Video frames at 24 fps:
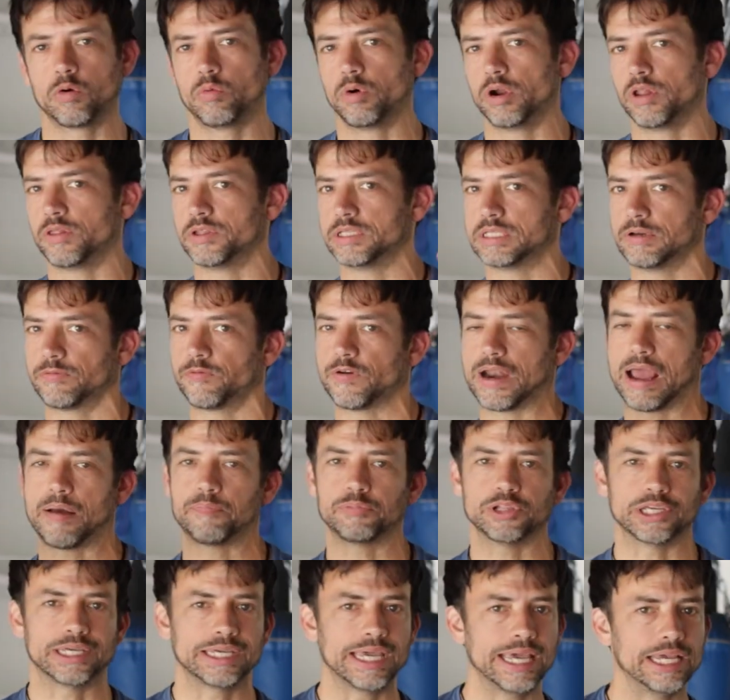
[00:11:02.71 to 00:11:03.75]
What are the different
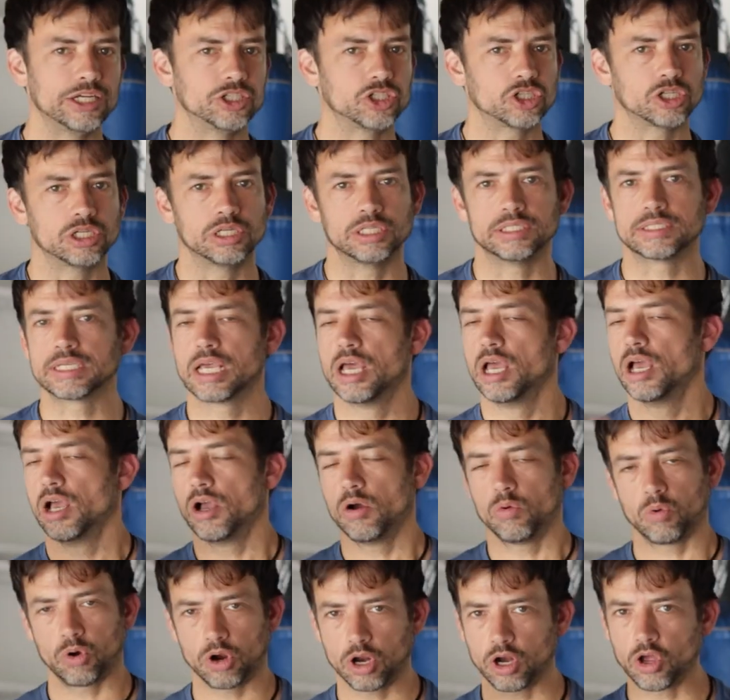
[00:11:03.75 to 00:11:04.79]
applications?
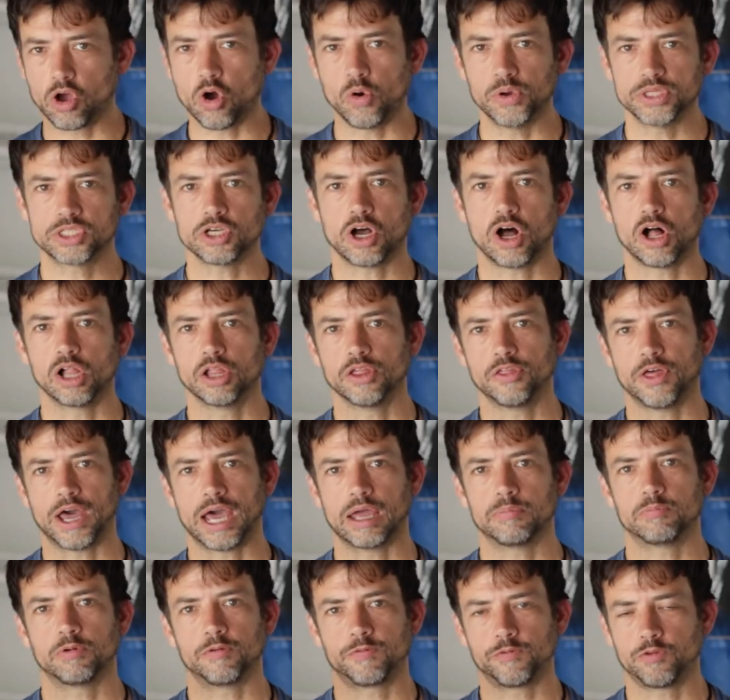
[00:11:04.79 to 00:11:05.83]
We're going to go into all of
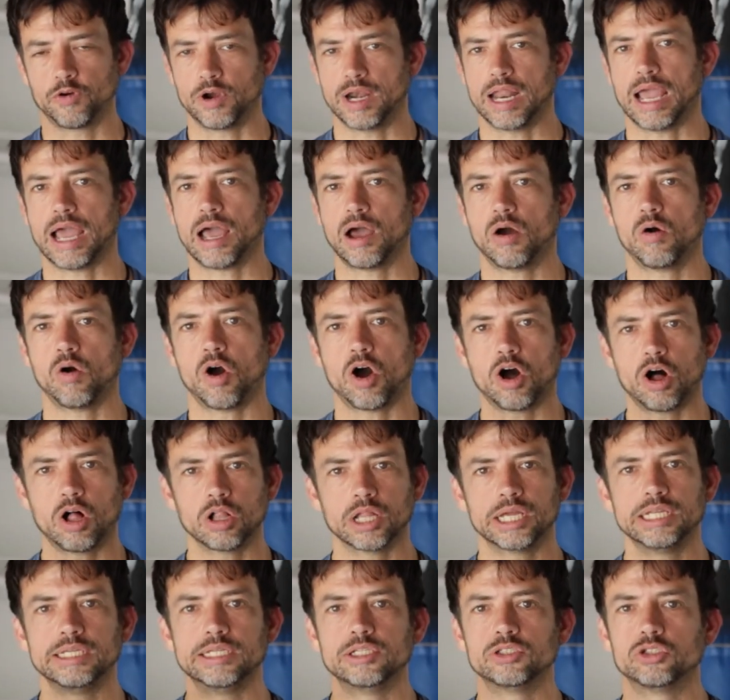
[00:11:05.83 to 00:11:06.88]
that. But for now, all
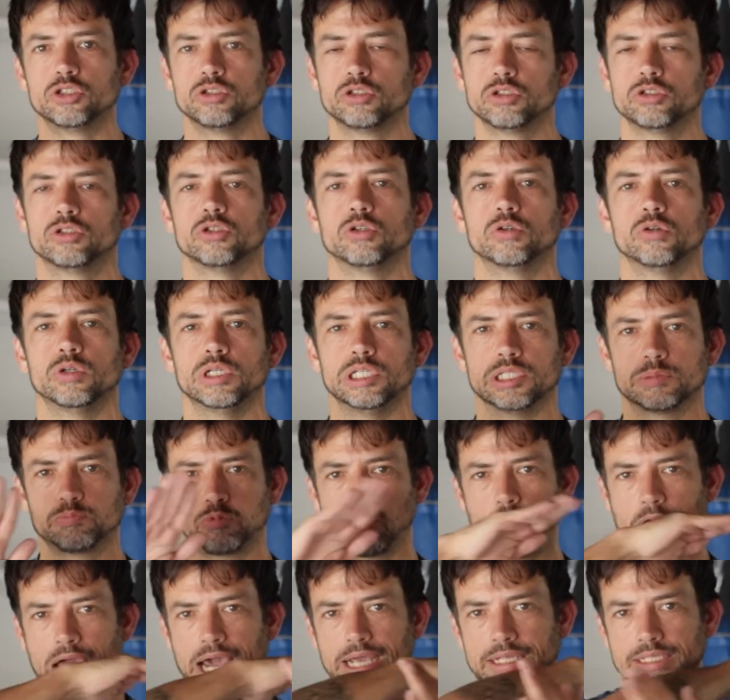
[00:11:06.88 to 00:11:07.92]
I need you to do is
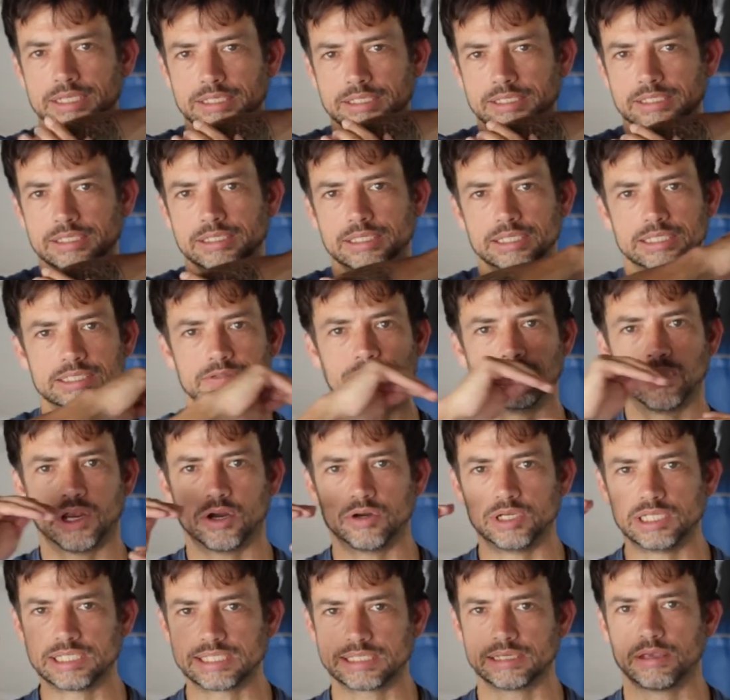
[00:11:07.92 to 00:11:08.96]
practice this
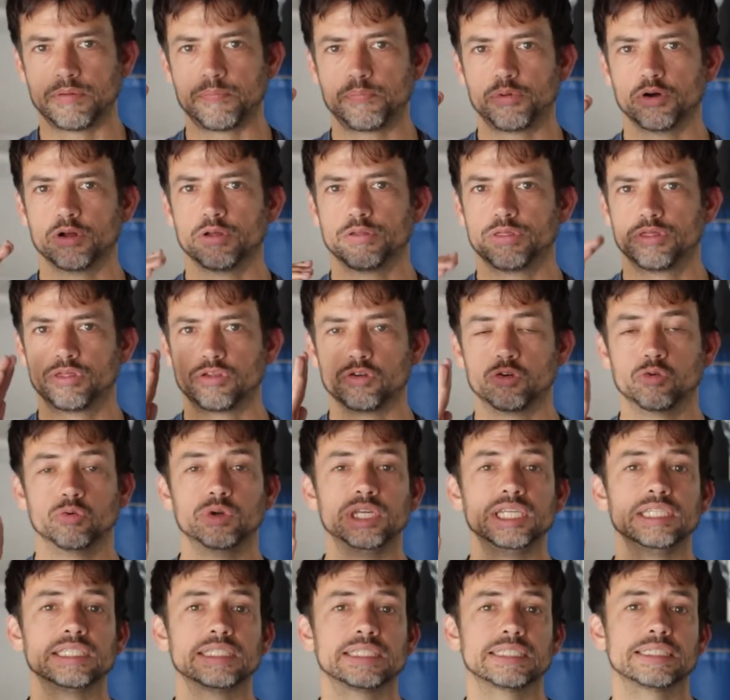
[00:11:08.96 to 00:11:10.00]
very simple
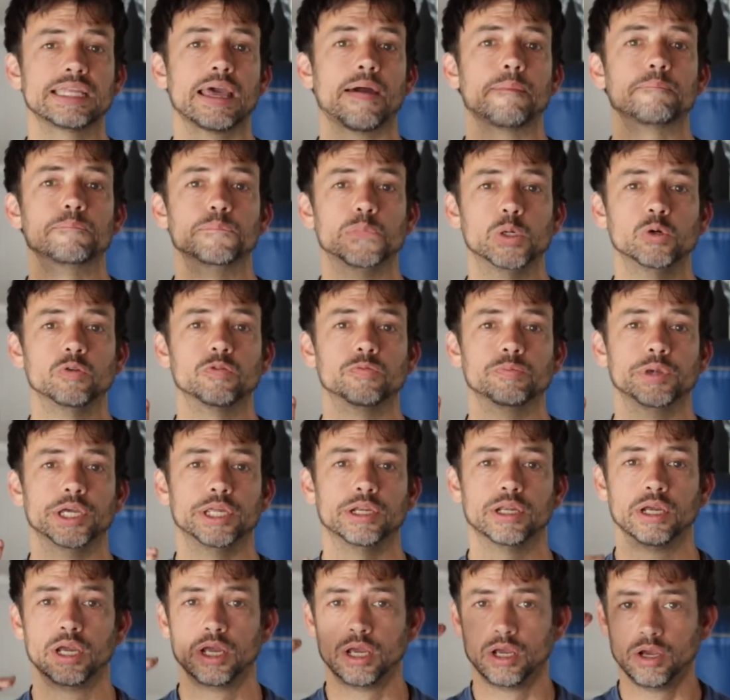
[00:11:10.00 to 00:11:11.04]
3-step movement.
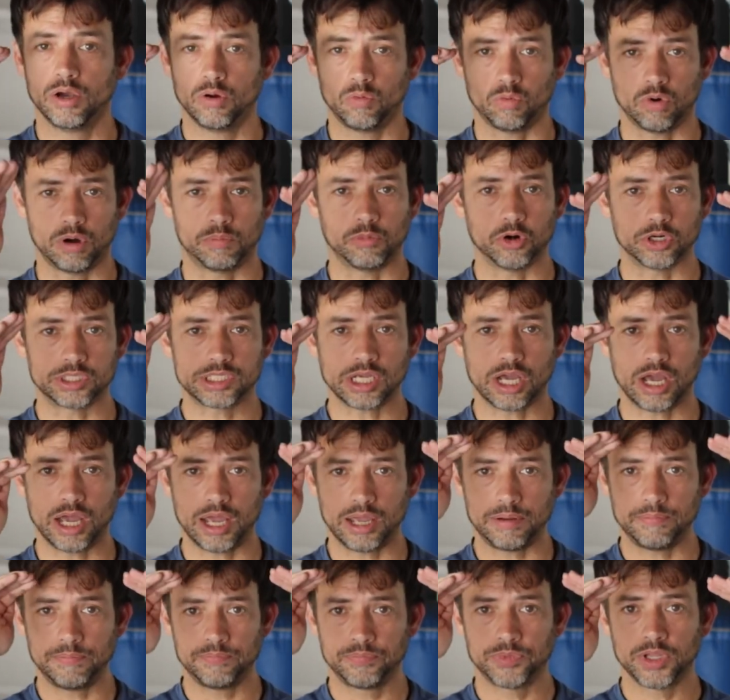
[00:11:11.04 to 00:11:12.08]
One more
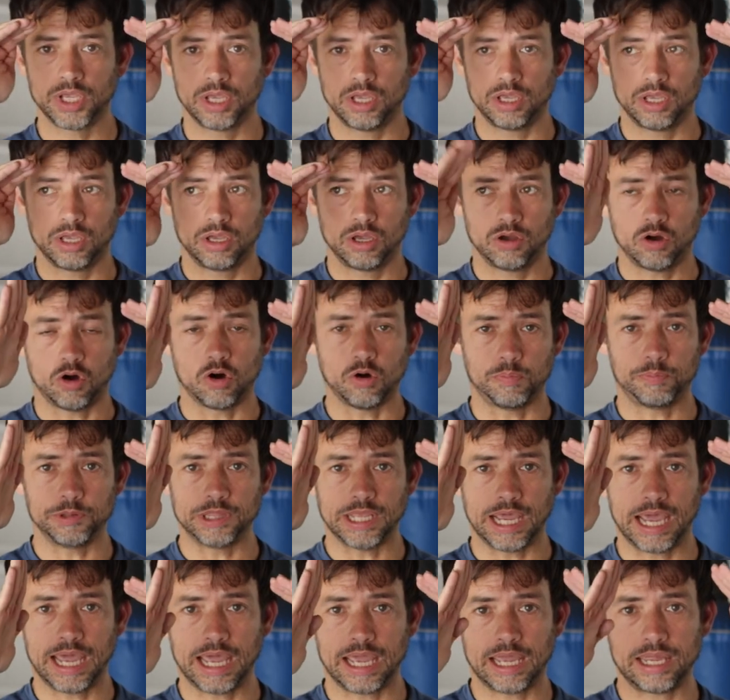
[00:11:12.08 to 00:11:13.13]
time. Open
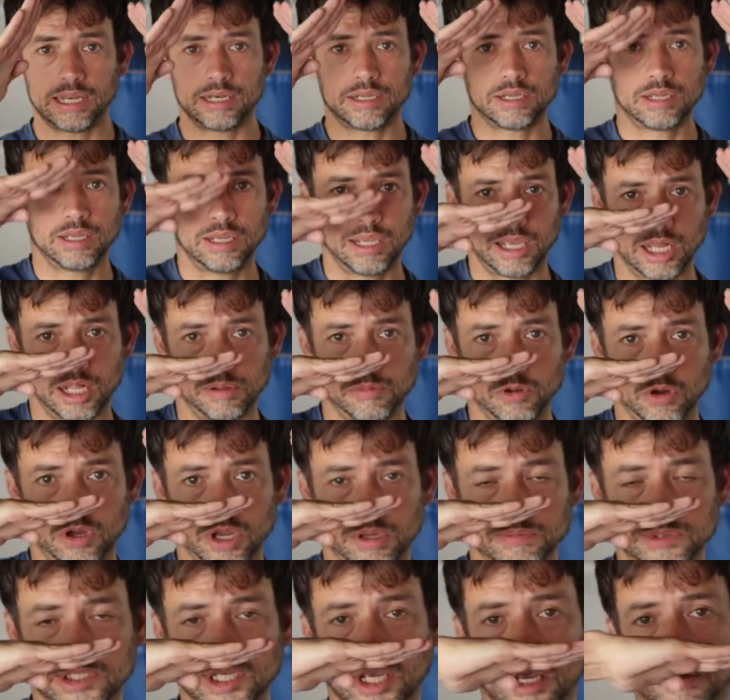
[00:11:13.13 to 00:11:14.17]
the hand, elbow
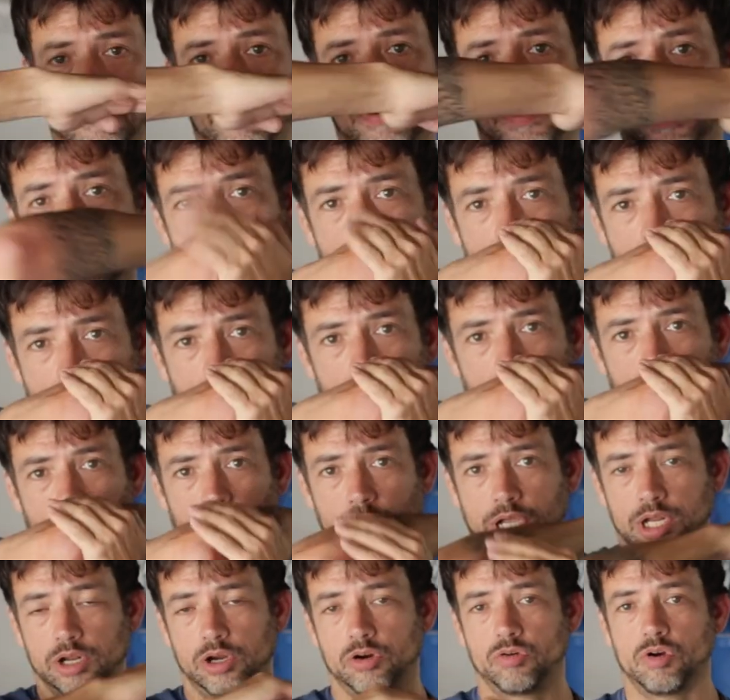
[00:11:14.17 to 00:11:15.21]
comes up,
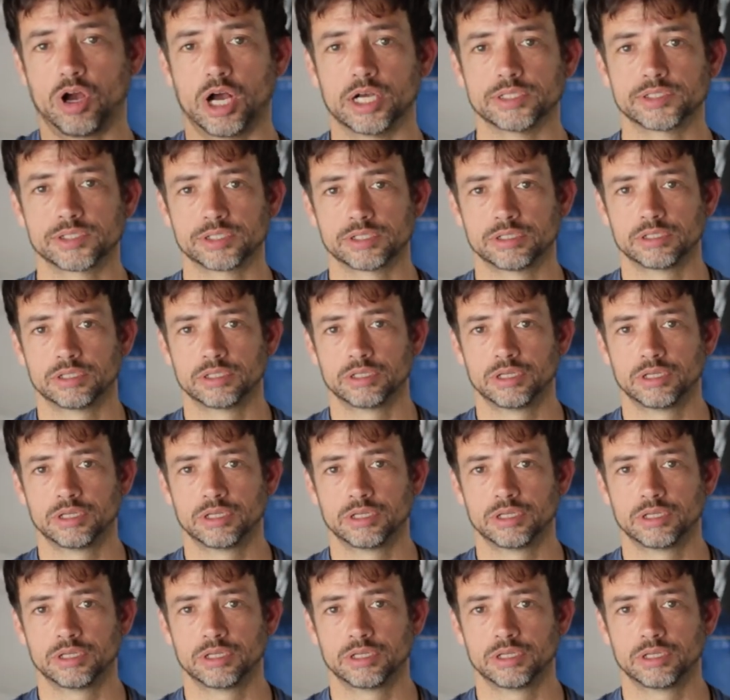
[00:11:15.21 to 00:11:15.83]
bring it across.